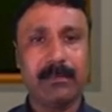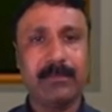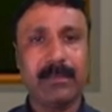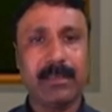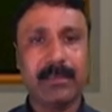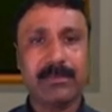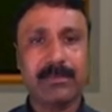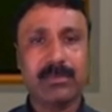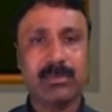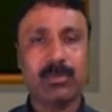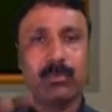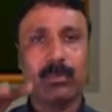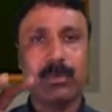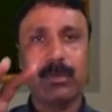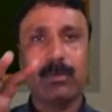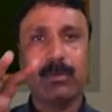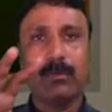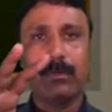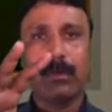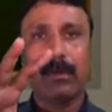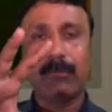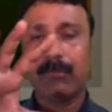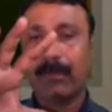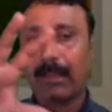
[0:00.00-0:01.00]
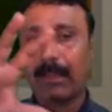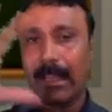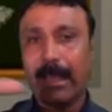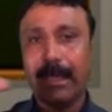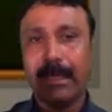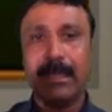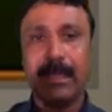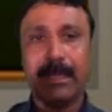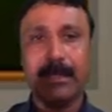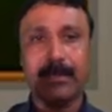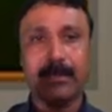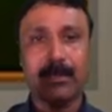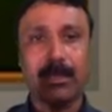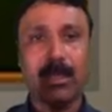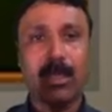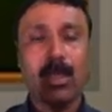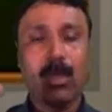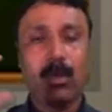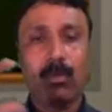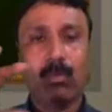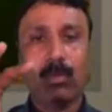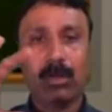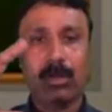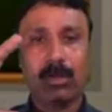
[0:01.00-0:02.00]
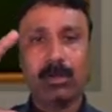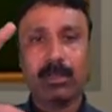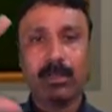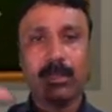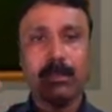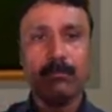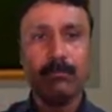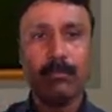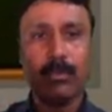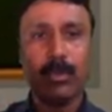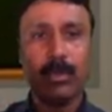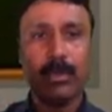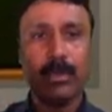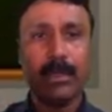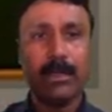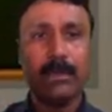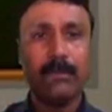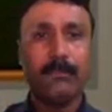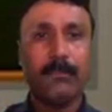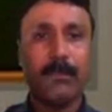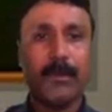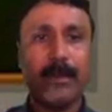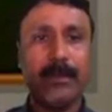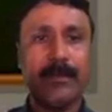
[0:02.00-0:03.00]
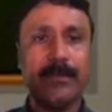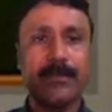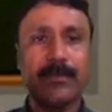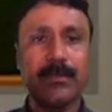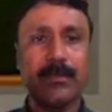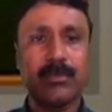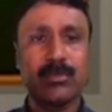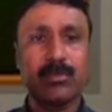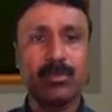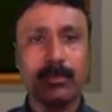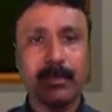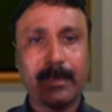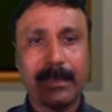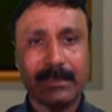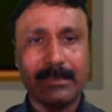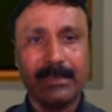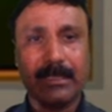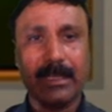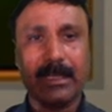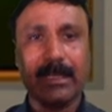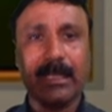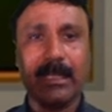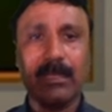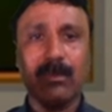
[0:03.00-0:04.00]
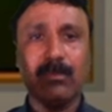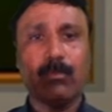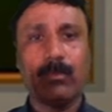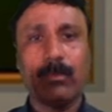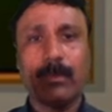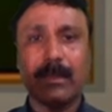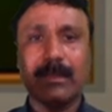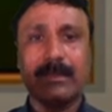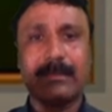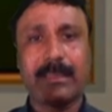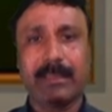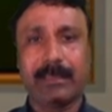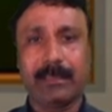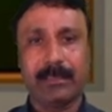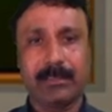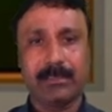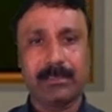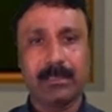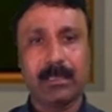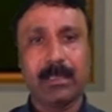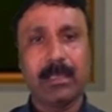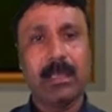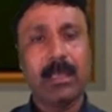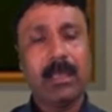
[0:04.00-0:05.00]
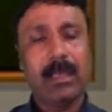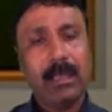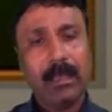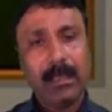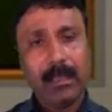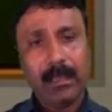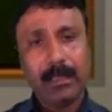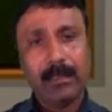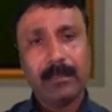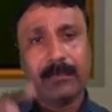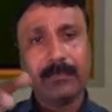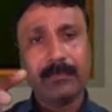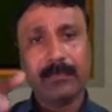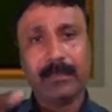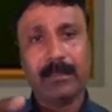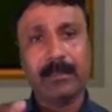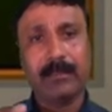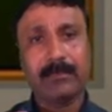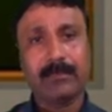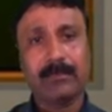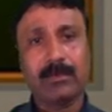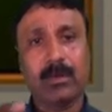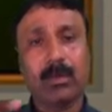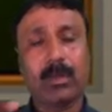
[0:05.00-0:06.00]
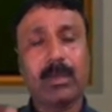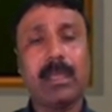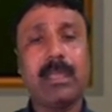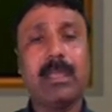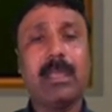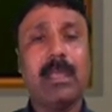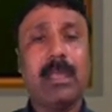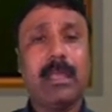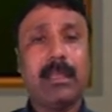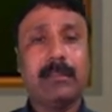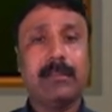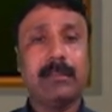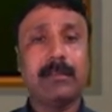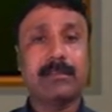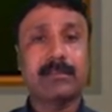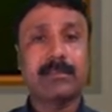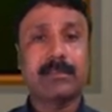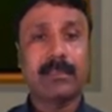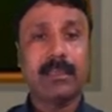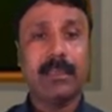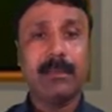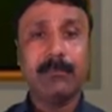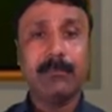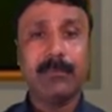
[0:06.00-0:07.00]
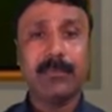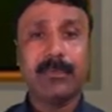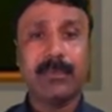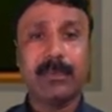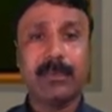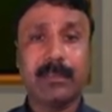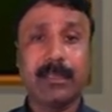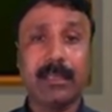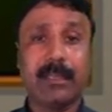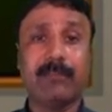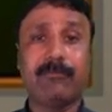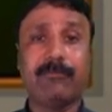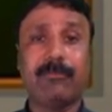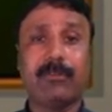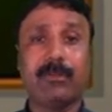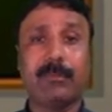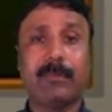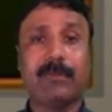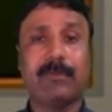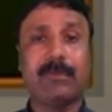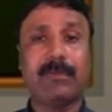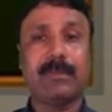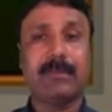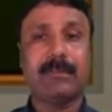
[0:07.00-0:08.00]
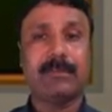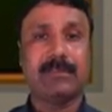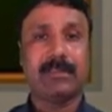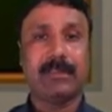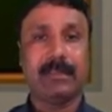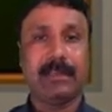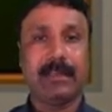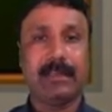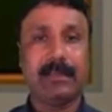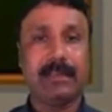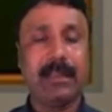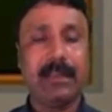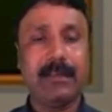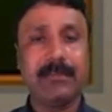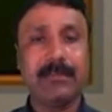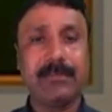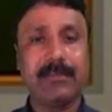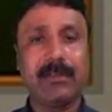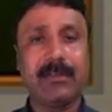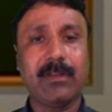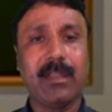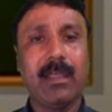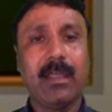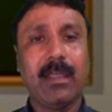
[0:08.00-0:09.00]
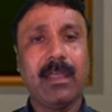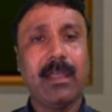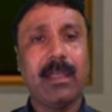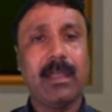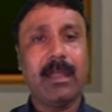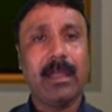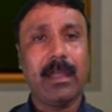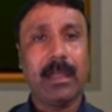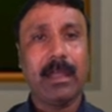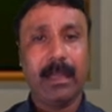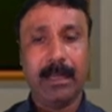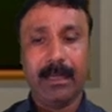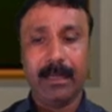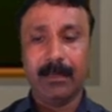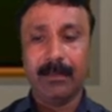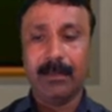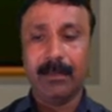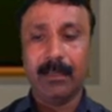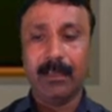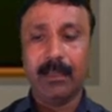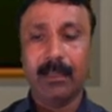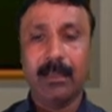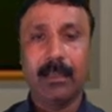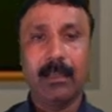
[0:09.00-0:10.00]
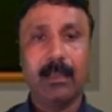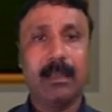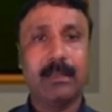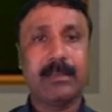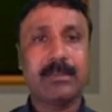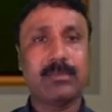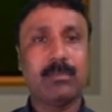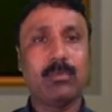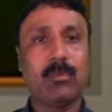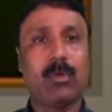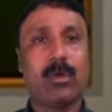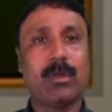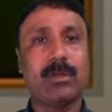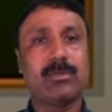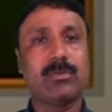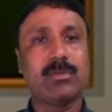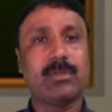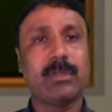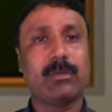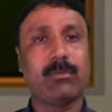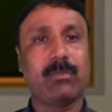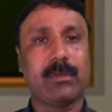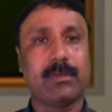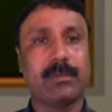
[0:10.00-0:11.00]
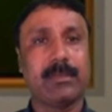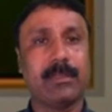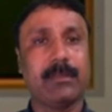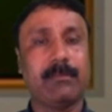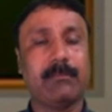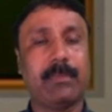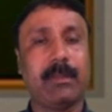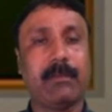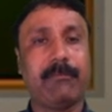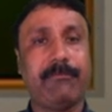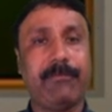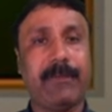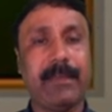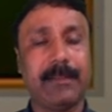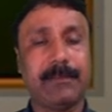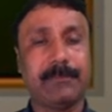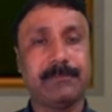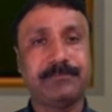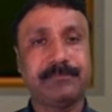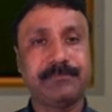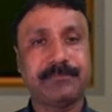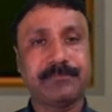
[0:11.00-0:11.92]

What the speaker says: Just we will highlight what are the important points to be taken. We will take it in the sense. Okay, that skims the information is the right answer. And let's move on to the question number 5.